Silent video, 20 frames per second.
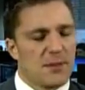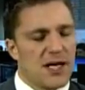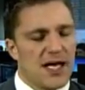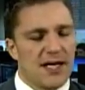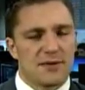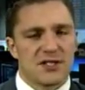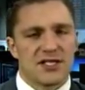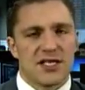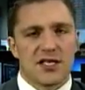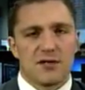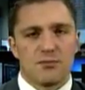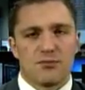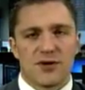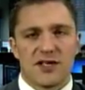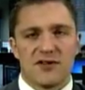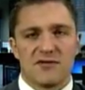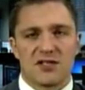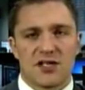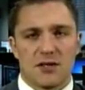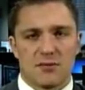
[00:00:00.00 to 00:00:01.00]
perhaps it can
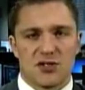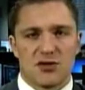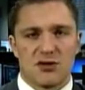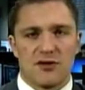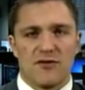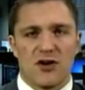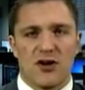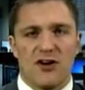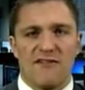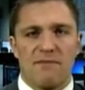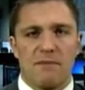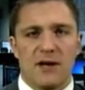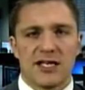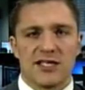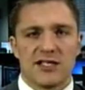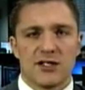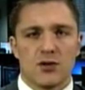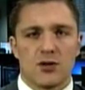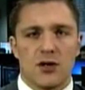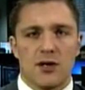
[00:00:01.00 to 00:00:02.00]
breathe some sort of life
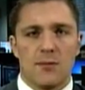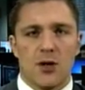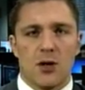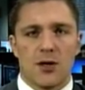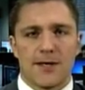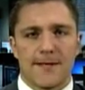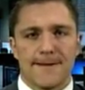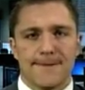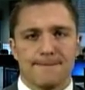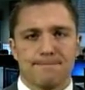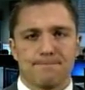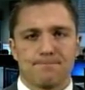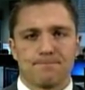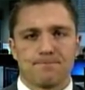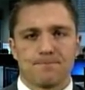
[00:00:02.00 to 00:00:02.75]
back into our market.